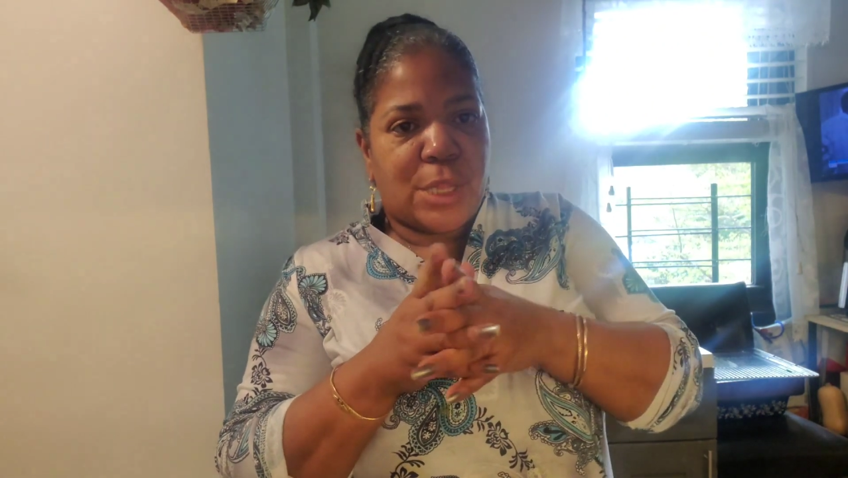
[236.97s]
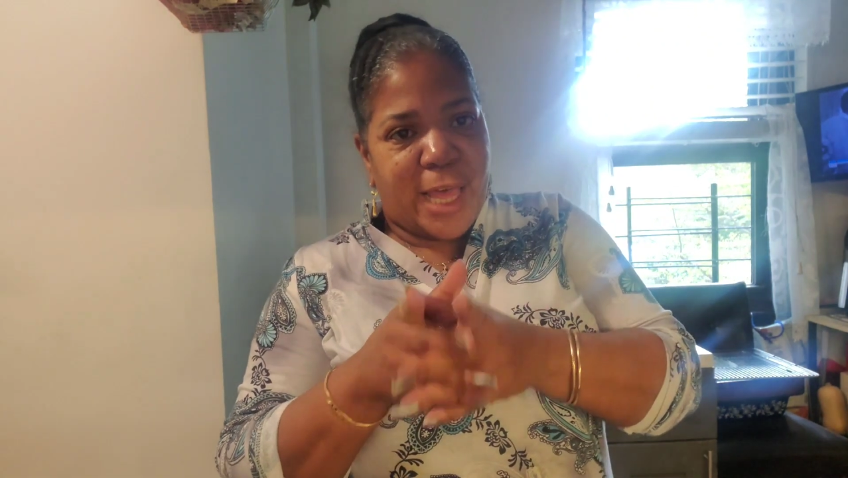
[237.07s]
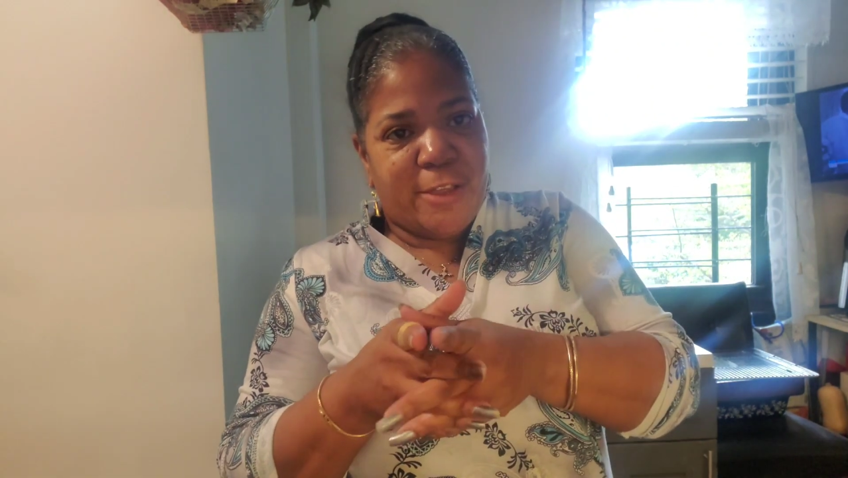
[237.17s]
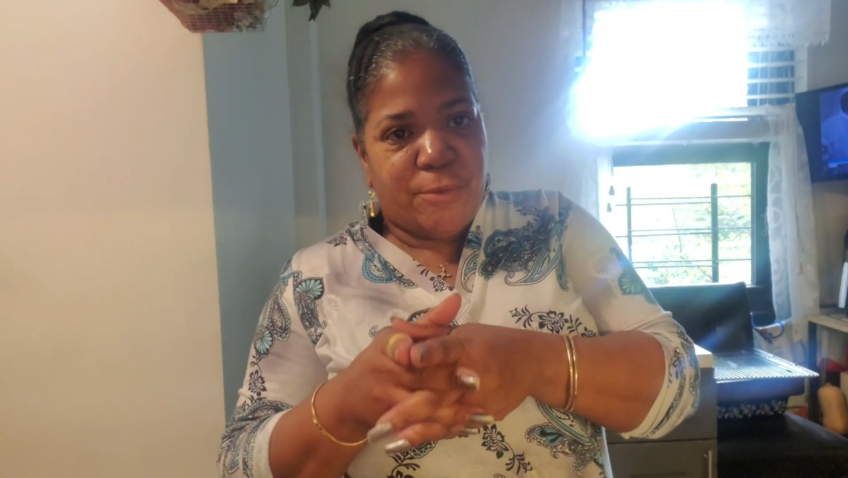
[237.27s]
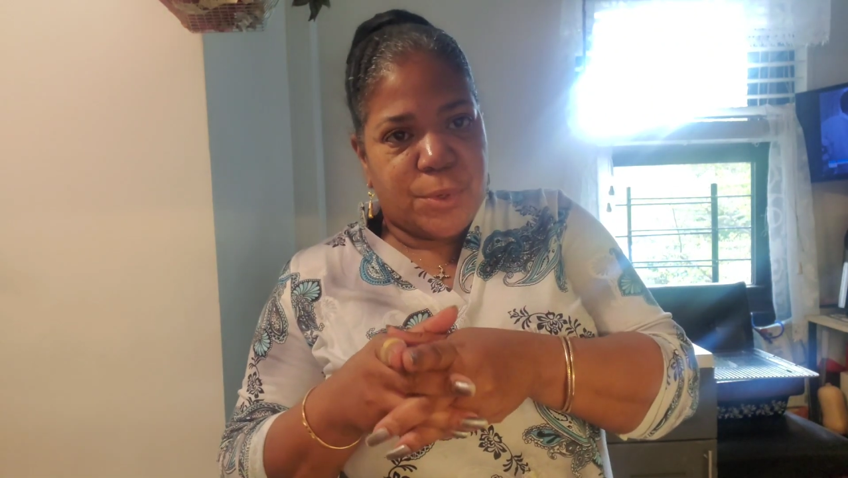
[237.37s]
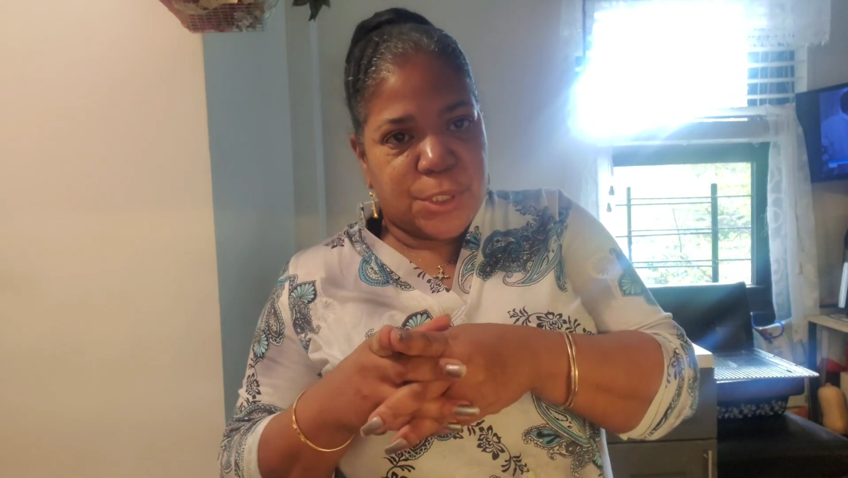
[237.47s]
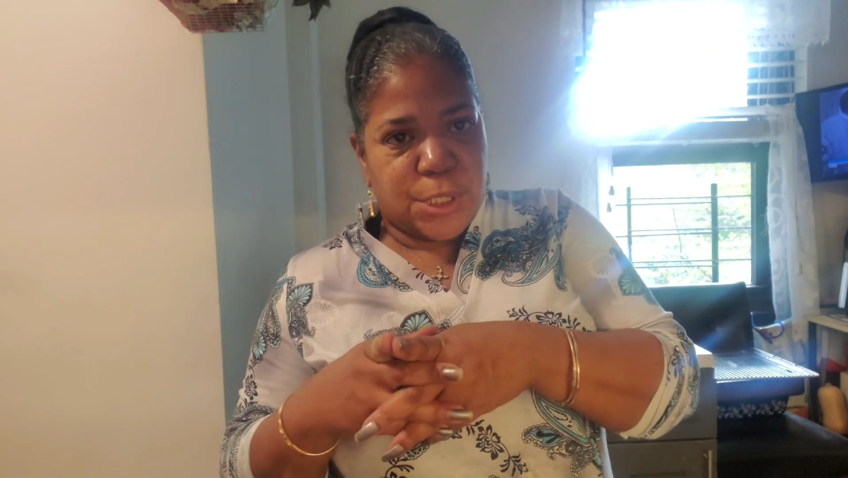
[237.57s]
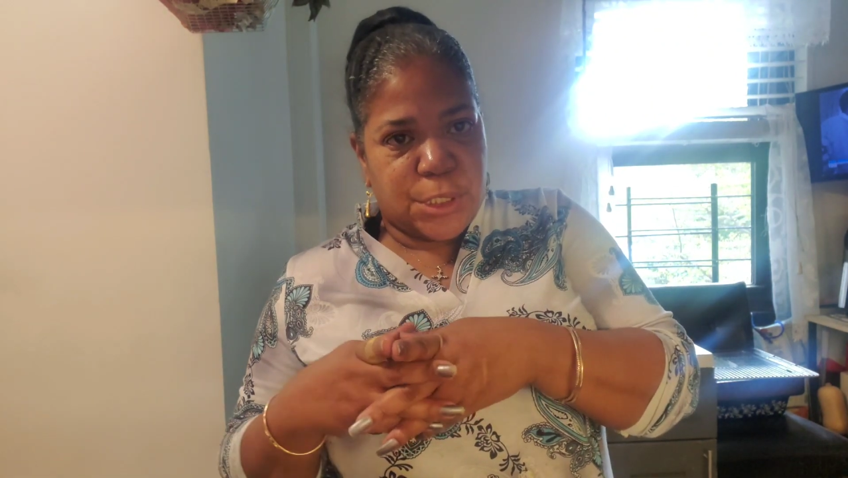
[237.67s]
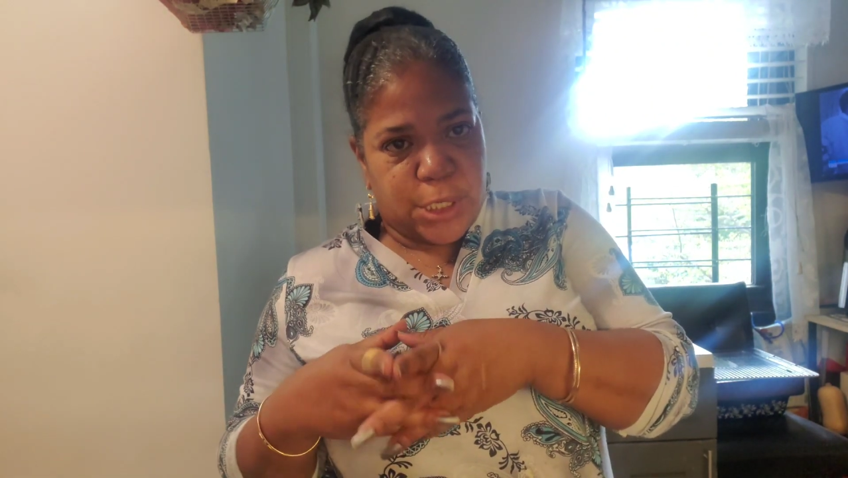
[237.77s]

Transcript: life was in